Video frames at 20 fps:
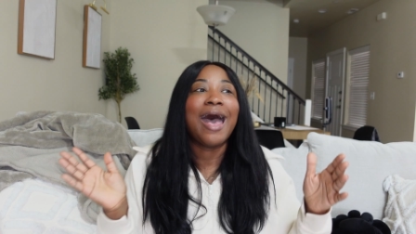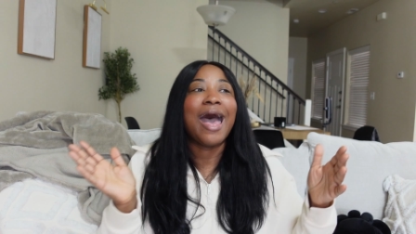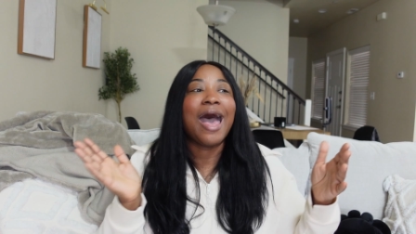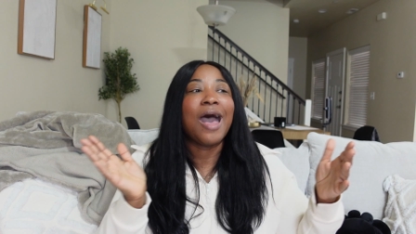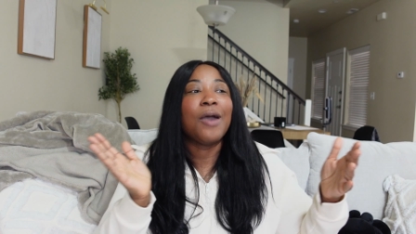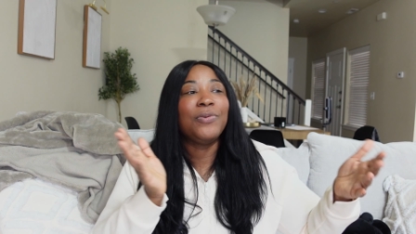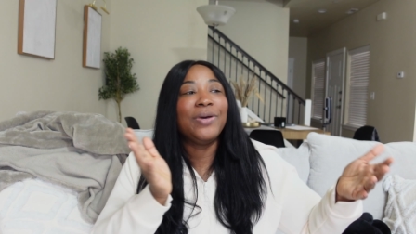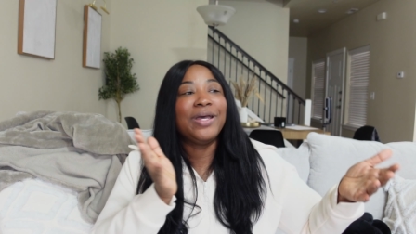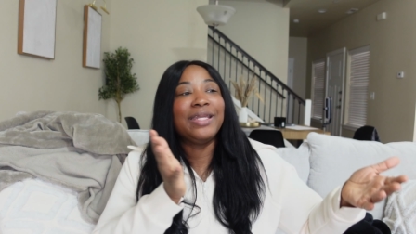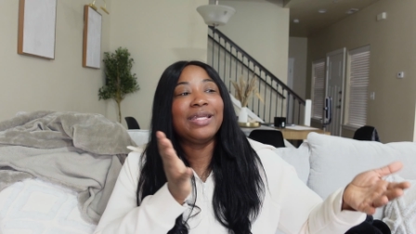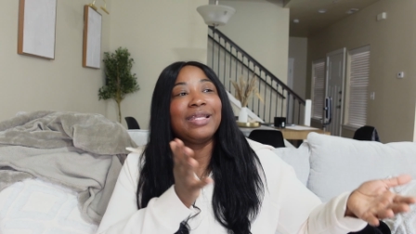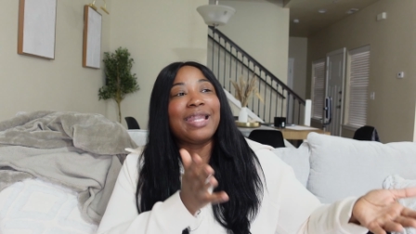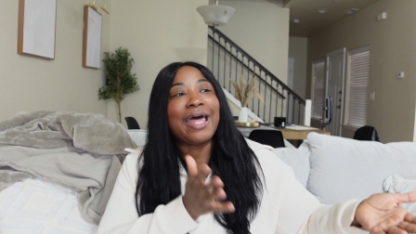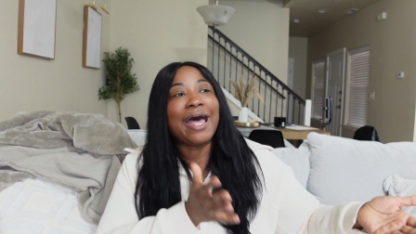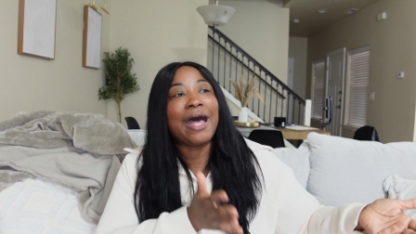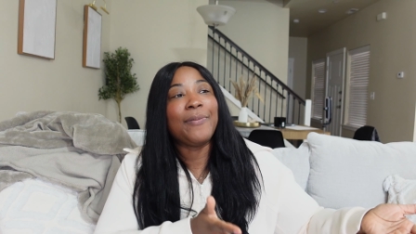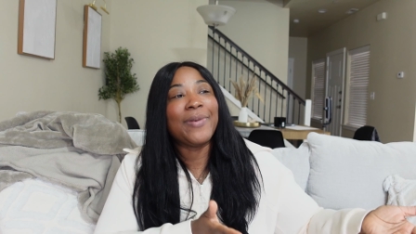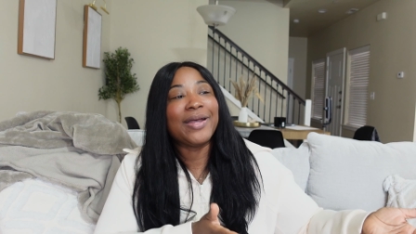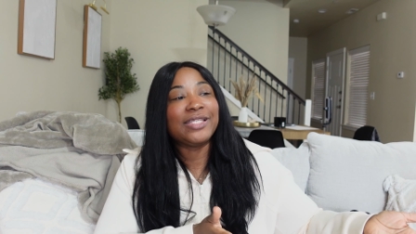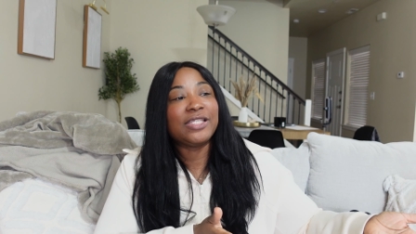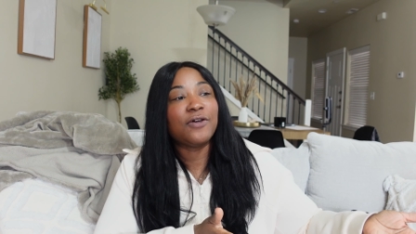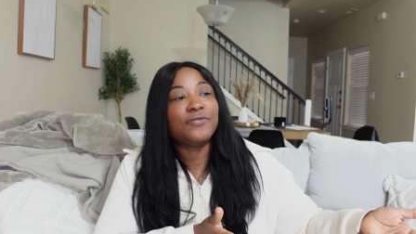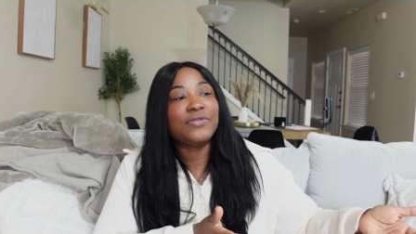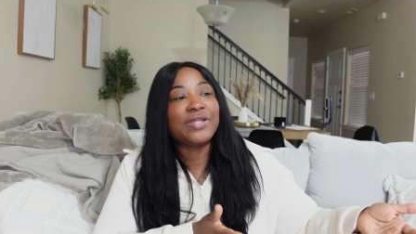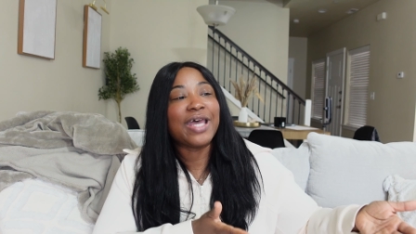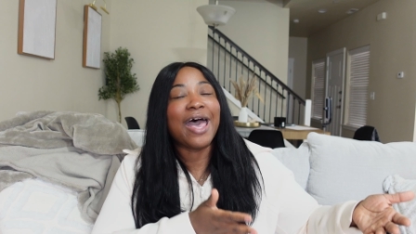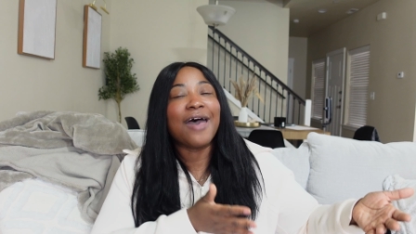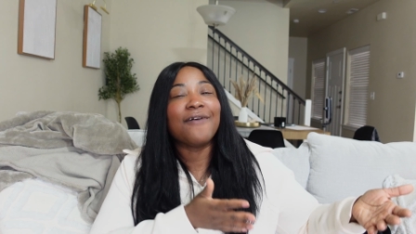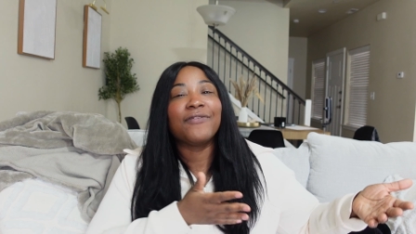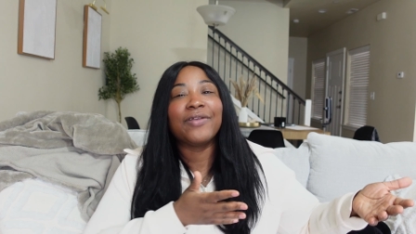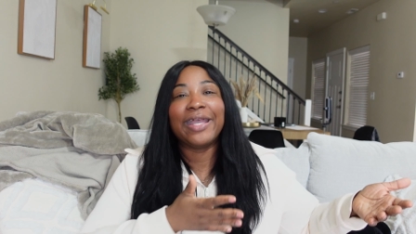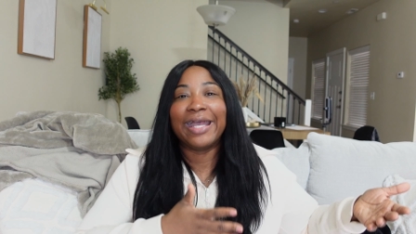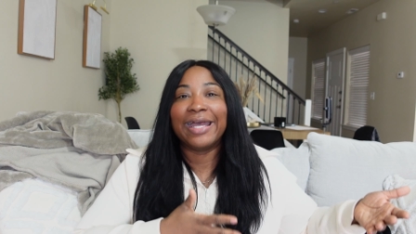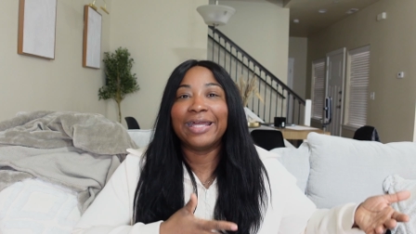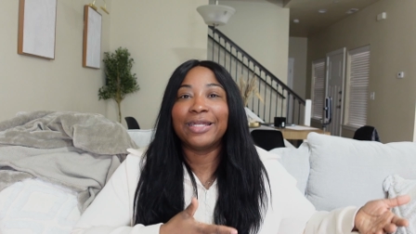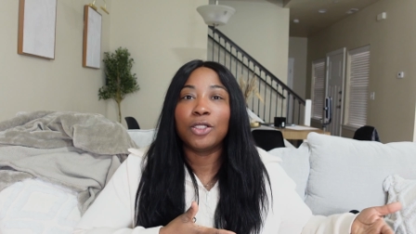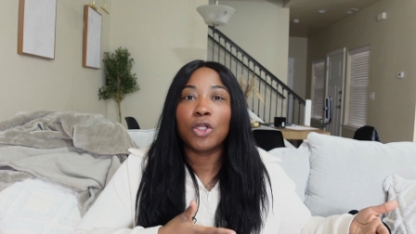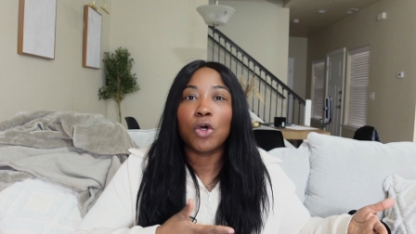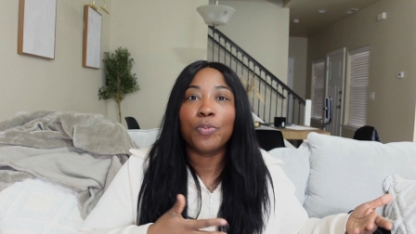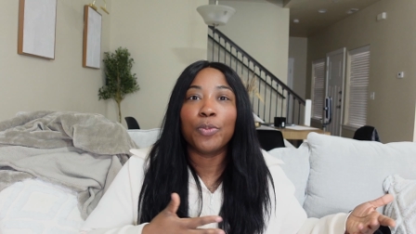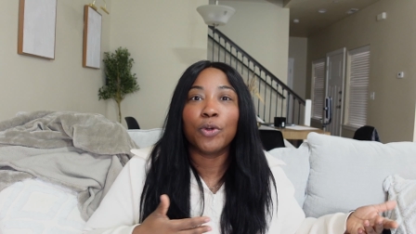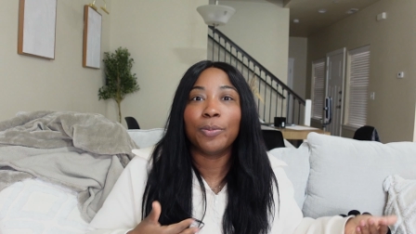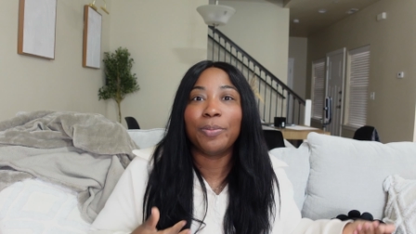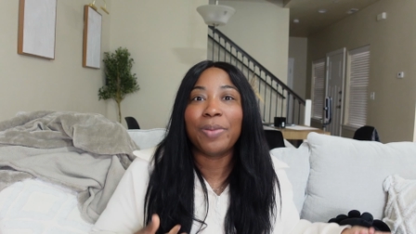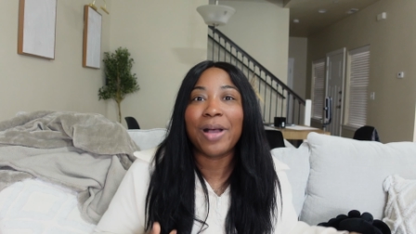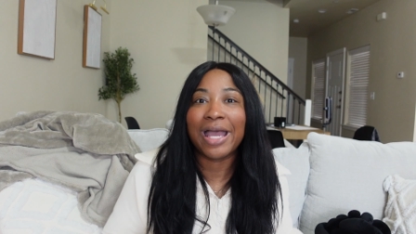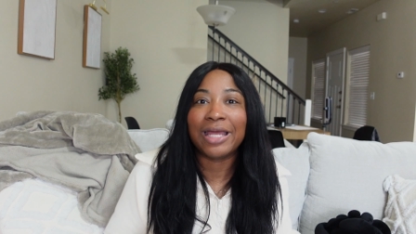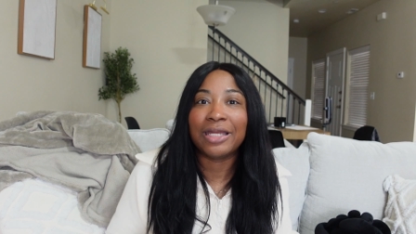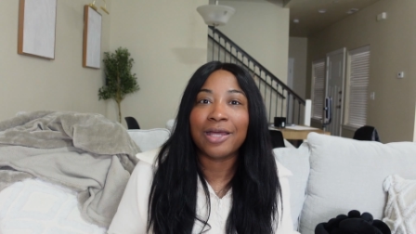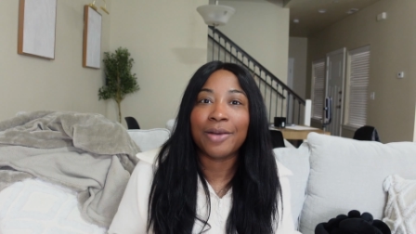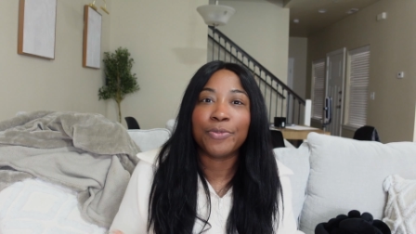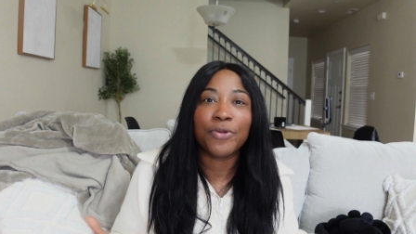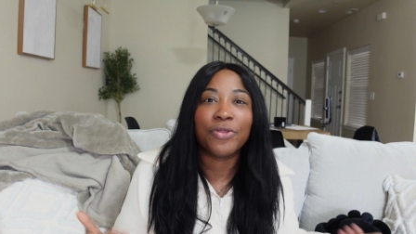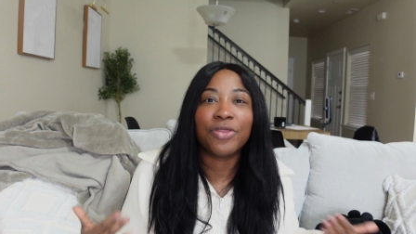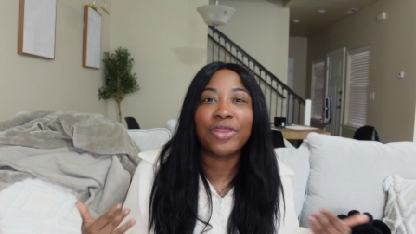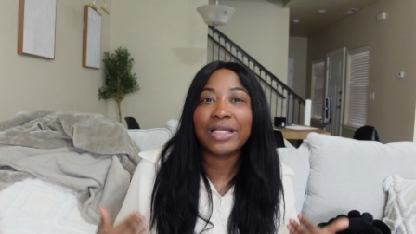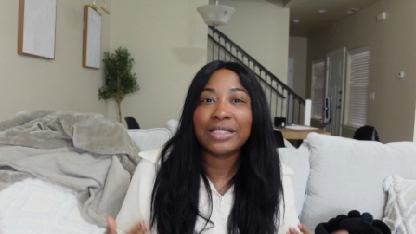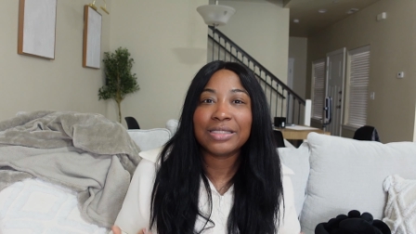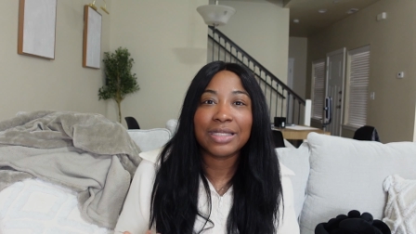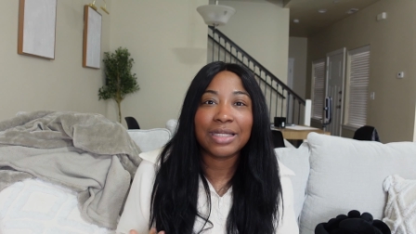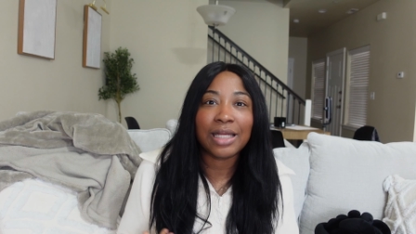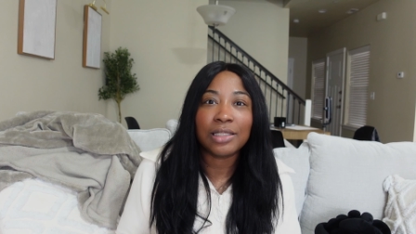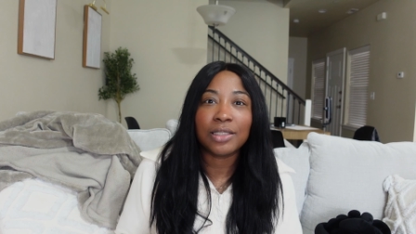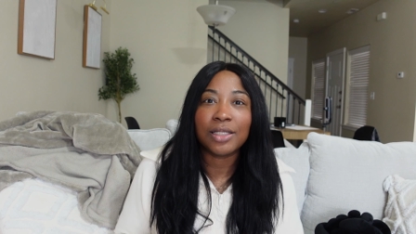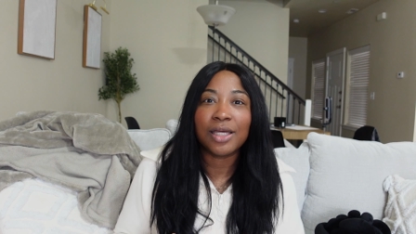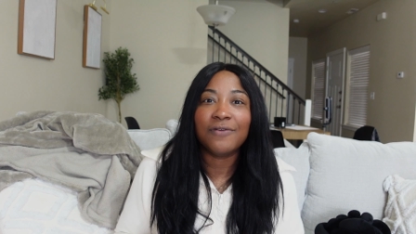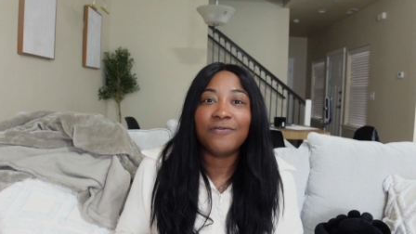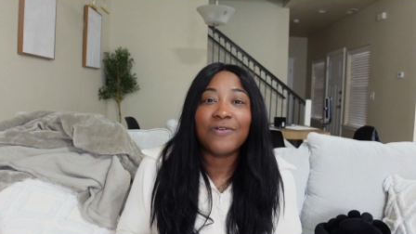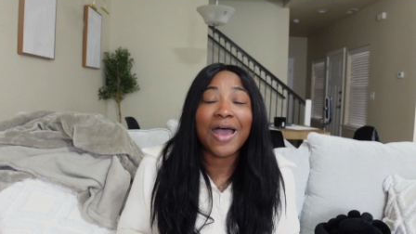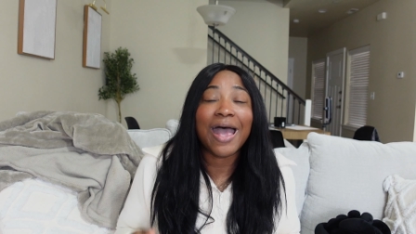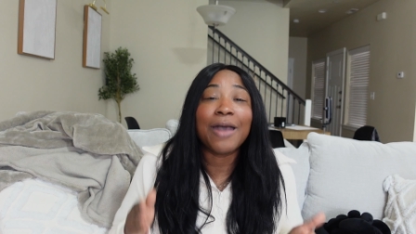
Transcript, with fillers: I wouldn't allow myself to have cantaloupe or pineapple, things that I love.